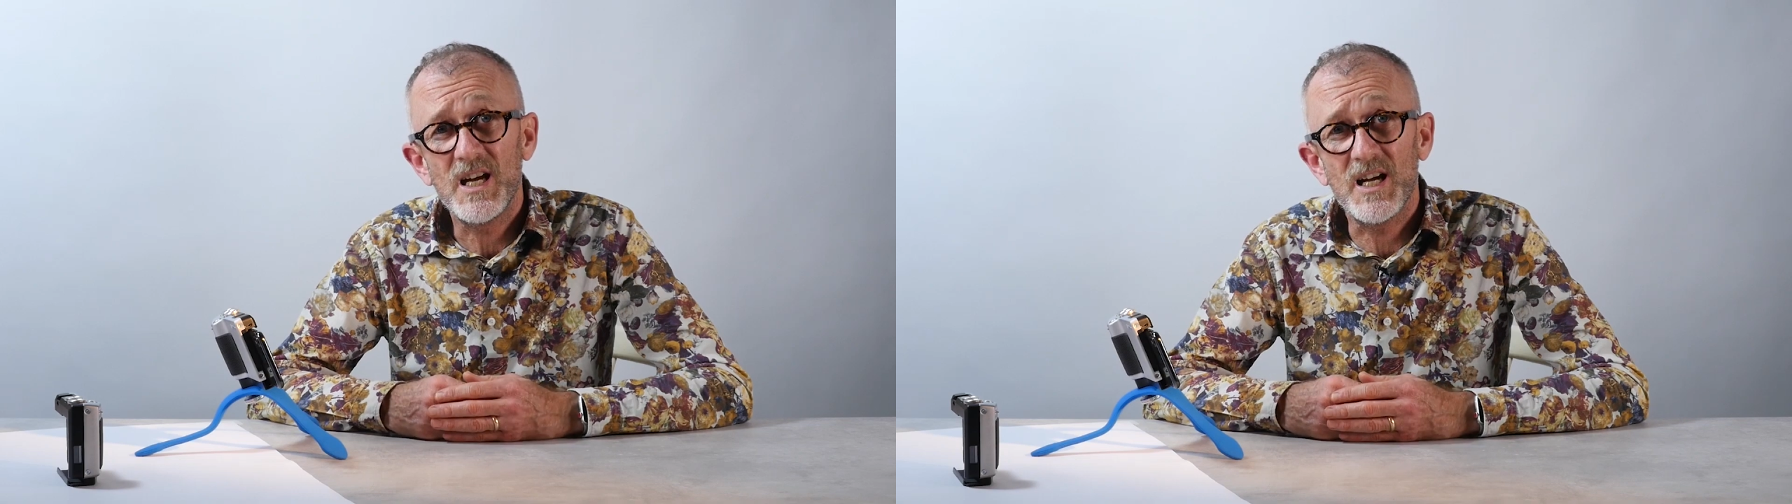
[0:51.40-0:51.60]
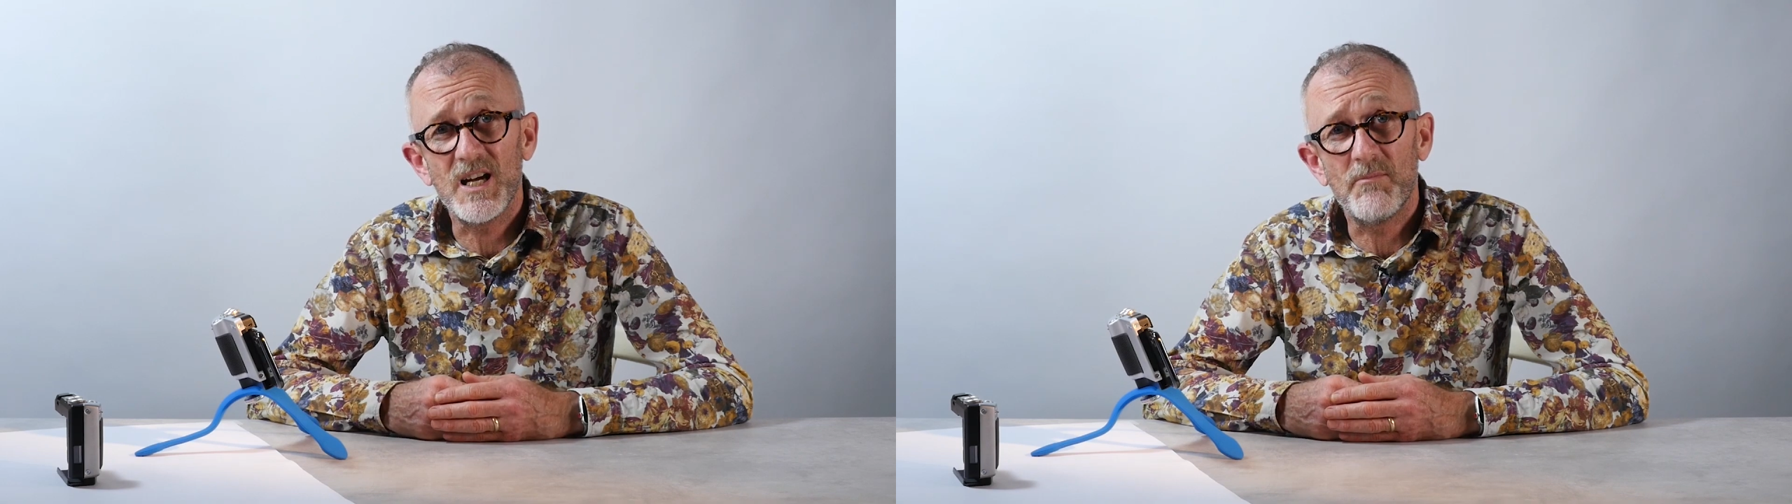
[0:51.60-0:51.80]

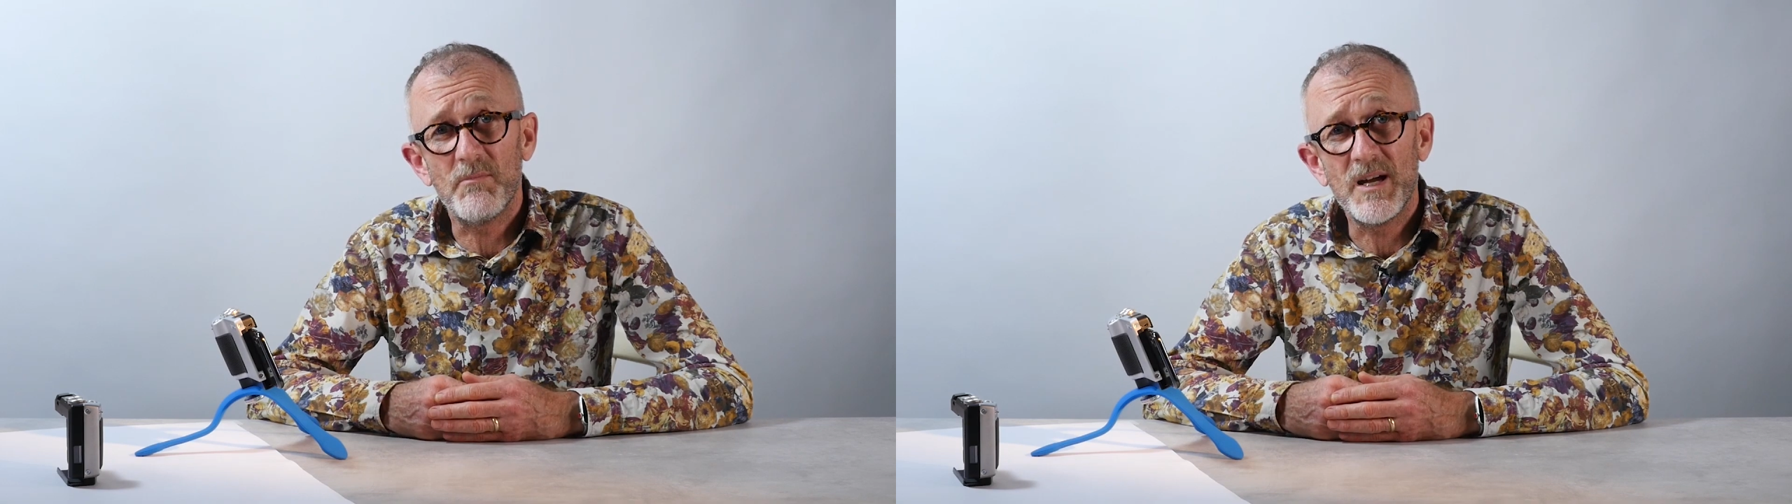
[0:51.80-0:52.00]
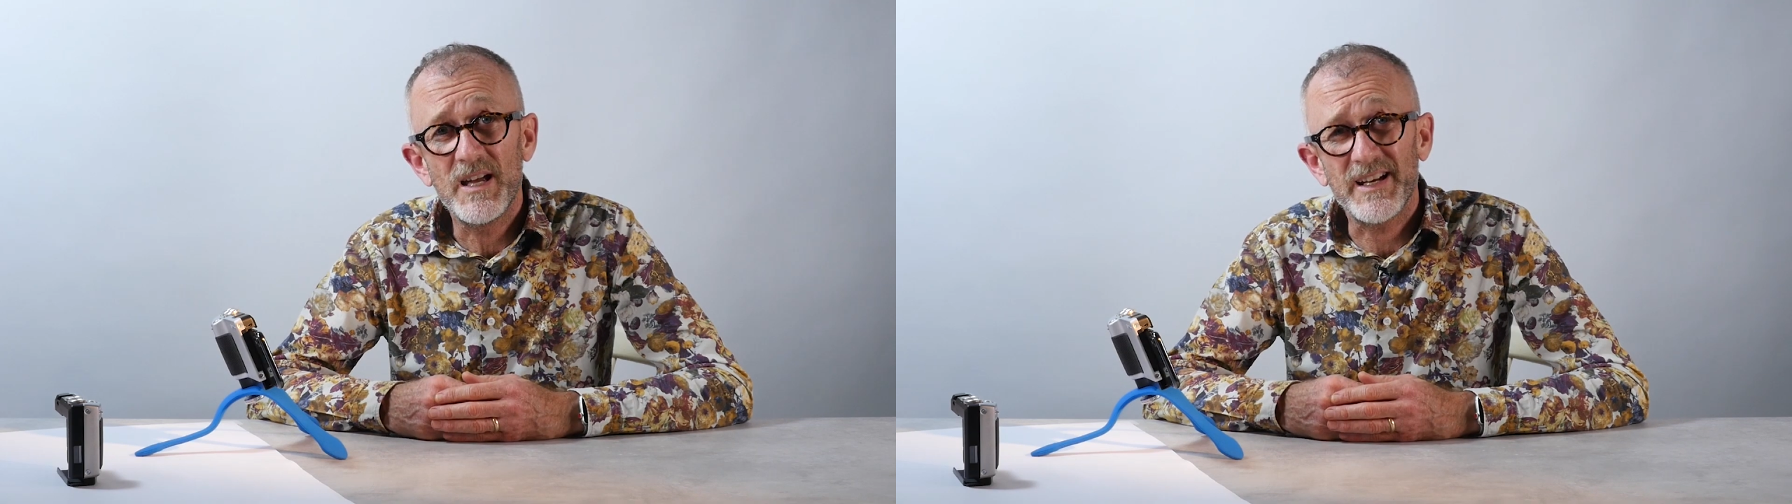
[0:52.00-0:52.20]

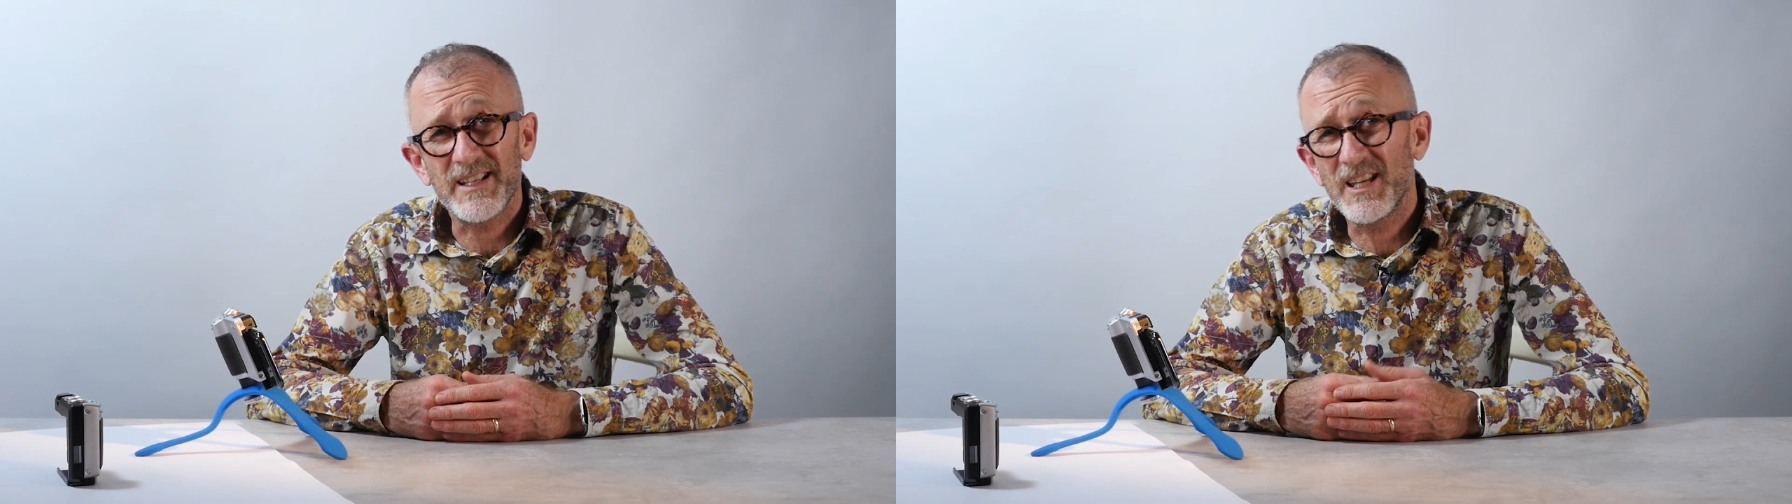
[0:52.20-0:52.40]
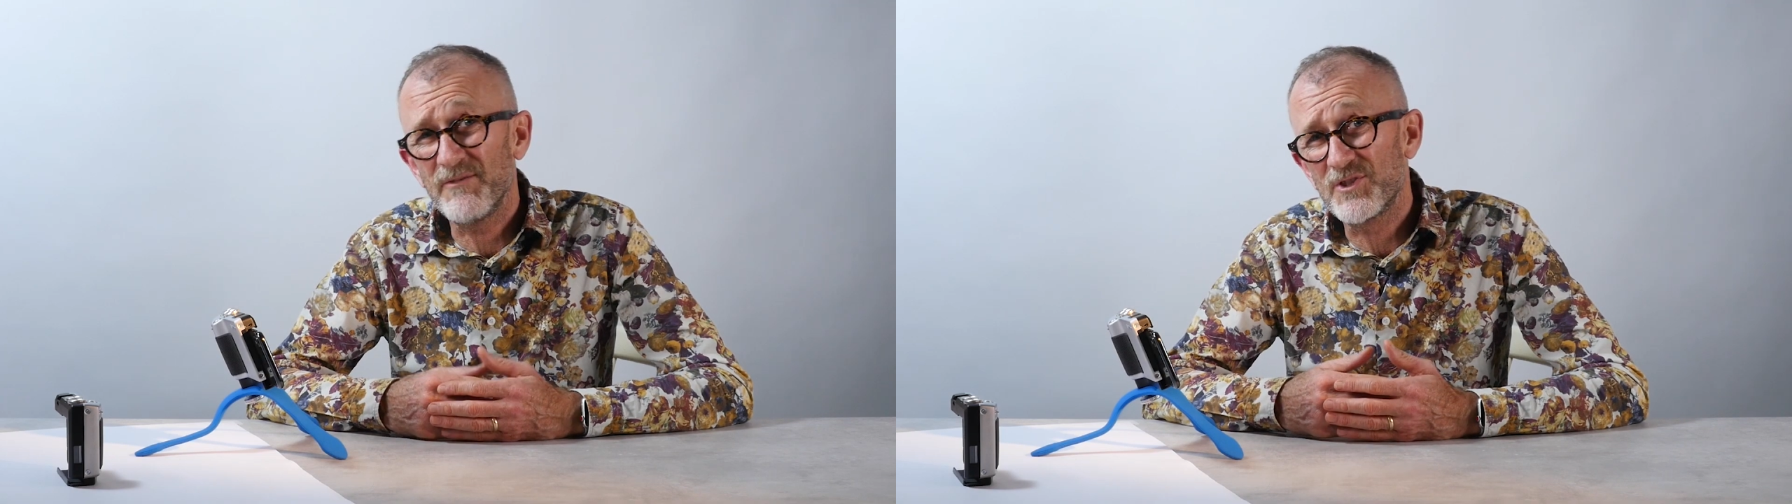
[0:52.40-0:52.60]
and
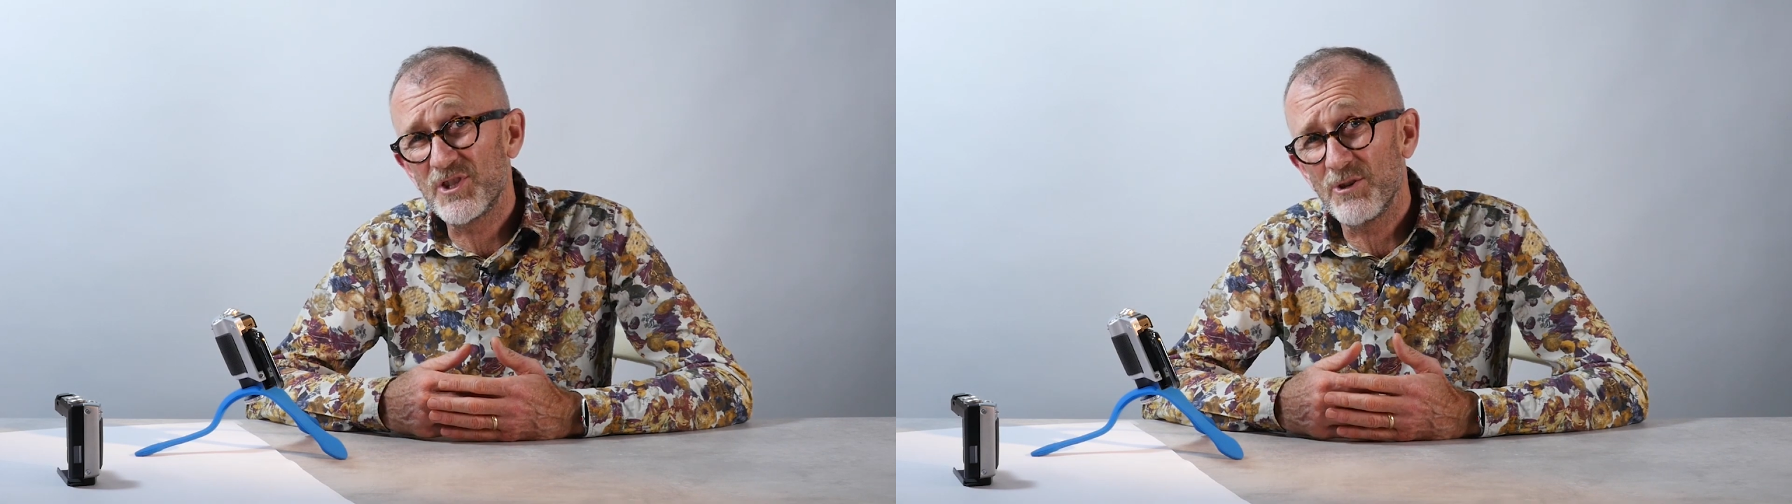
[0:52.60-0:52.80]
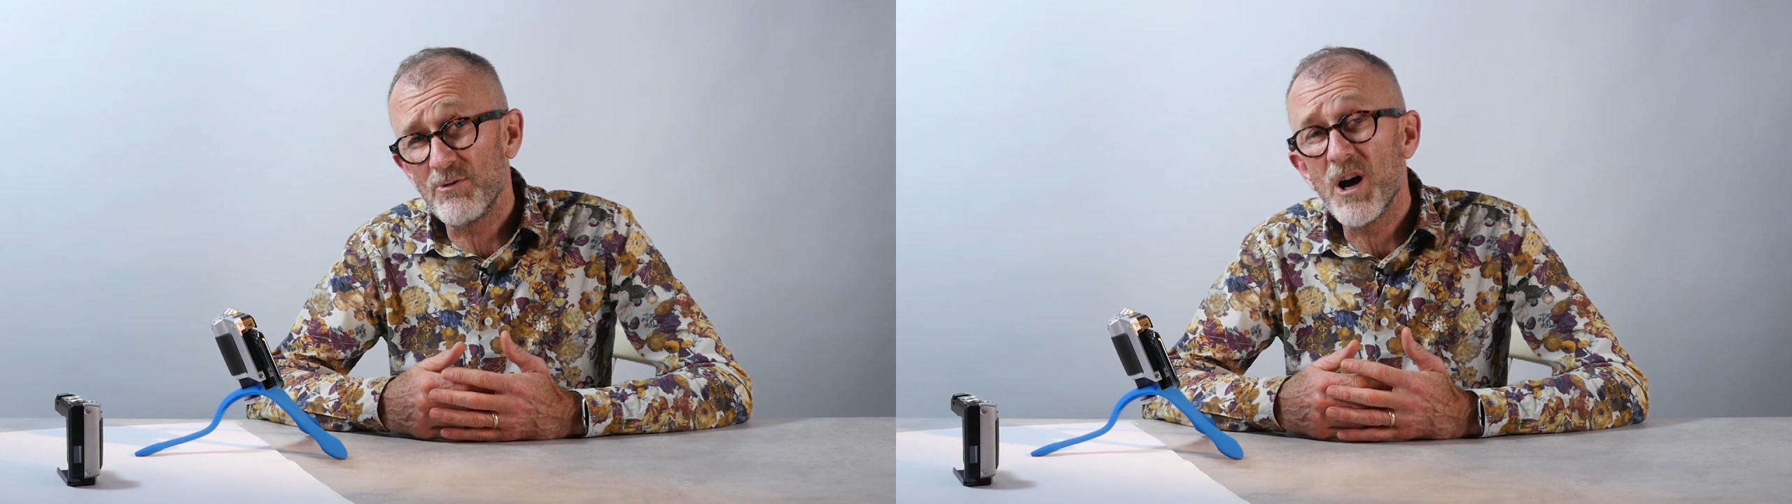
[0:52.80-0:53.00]
it
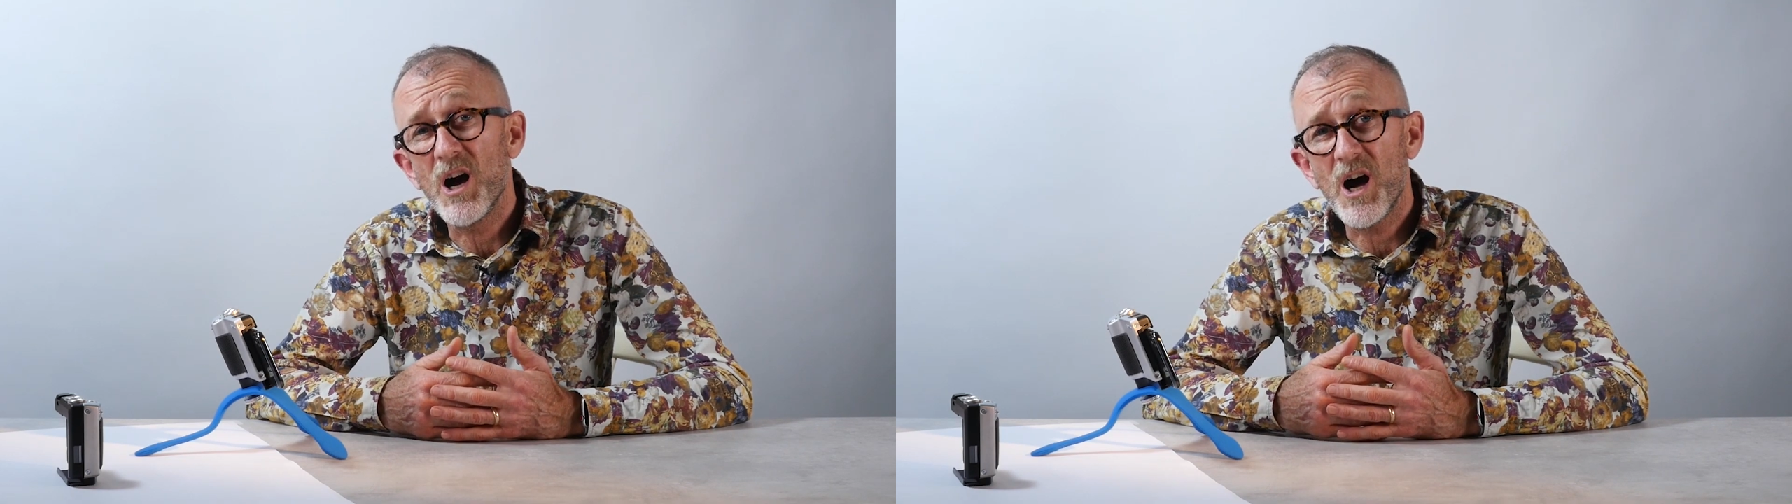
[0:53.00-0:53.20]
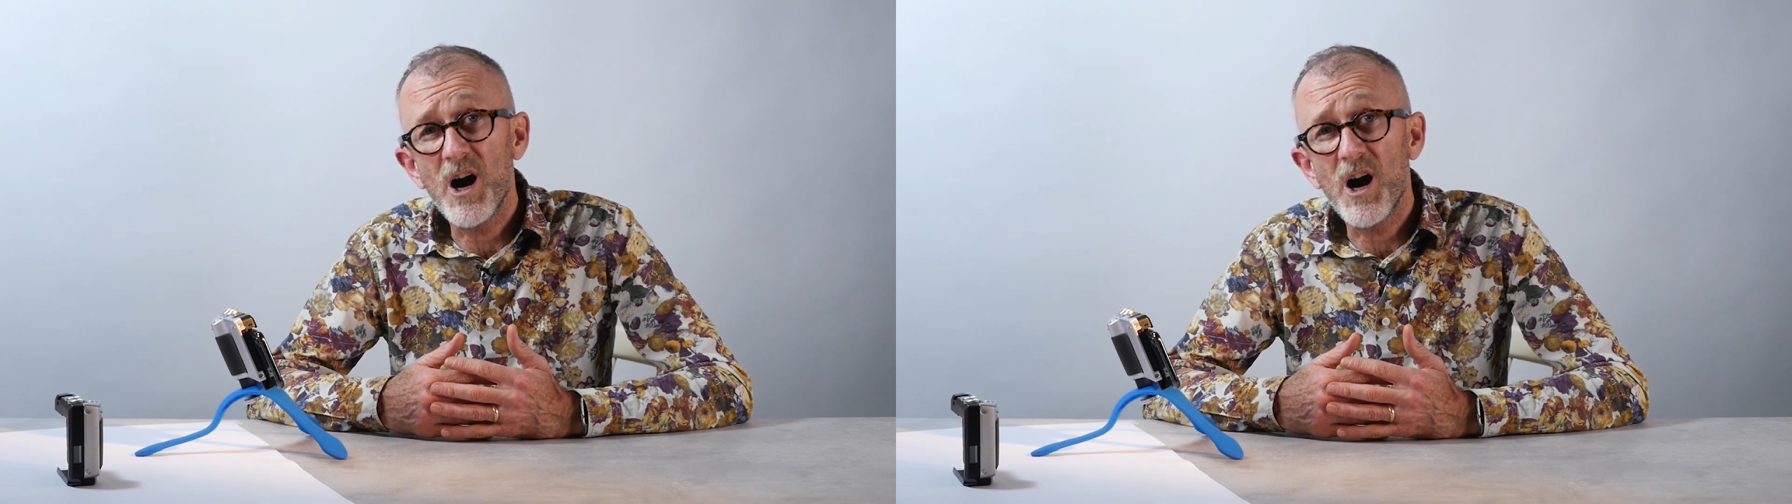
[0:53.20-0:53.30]
gives you